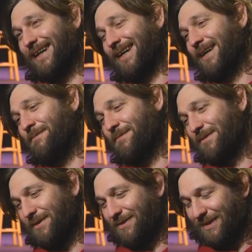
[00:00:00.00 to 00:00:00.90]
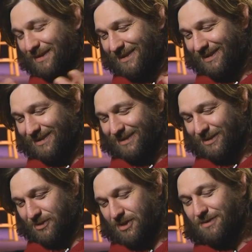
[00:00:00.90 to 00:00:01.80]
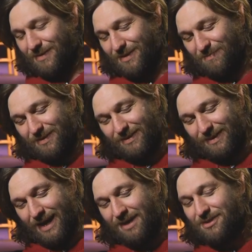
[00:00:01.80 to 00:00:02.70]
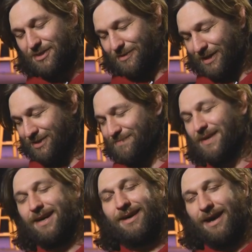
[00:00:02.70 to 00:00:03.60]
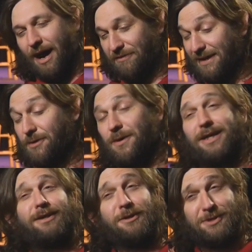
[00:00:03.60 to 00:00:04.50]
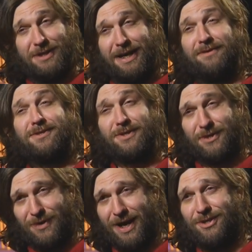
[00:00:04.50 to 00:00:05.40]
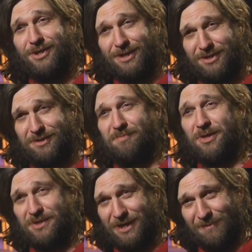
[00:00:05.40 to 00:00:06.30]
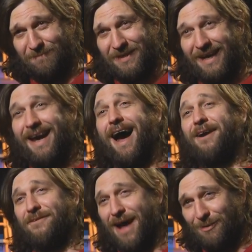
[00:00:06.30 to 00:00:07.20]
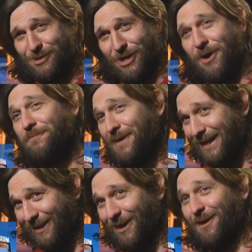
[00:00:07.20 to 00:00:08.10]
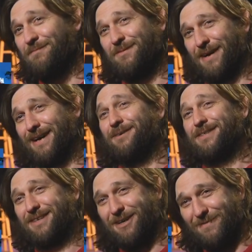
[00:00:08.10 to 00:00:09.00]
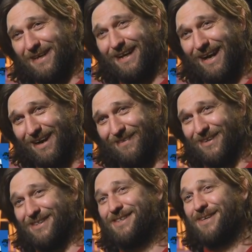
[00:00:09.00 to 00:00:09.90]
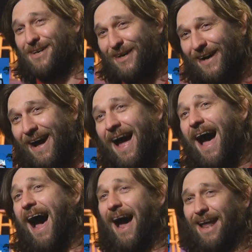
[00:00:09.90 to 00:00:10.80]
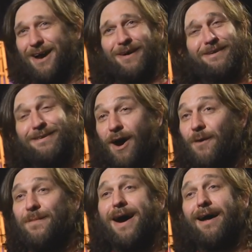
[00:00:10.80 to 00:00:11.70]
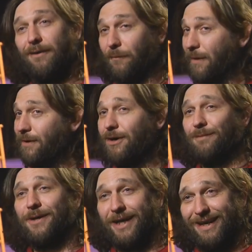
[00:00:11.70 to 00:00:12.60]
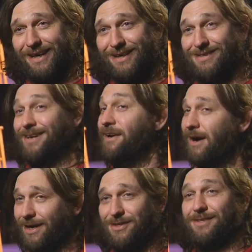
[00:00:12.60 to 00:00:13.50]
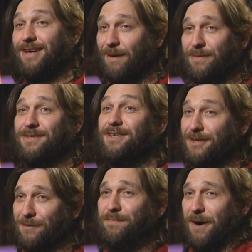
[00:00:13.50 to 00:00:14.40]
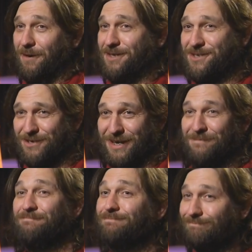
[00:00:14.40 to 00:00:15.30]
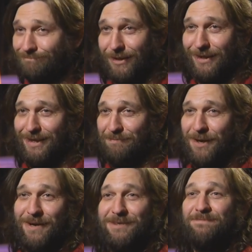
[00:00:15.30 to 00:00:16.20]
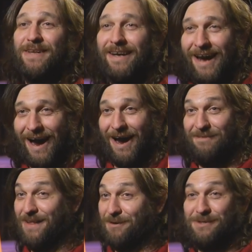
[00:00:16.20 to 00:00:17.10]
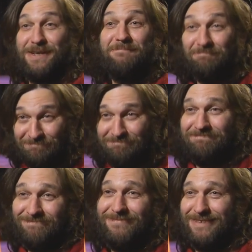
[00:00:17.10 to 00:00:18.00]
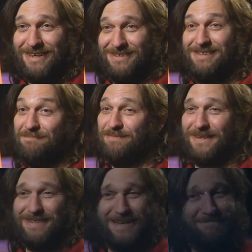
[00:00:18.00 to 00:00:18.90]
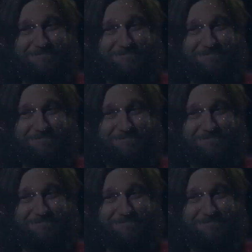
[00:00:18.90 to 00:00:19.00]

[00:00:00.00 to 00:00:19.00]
um, the, the, the answer is, I think quite close to here there's the Creationists Museum and that was opening up when I was coming here on tour and I went, no man, we're all monkeys and I just happened to do poetry, monkey poet. Uh, that was it, as simple as that.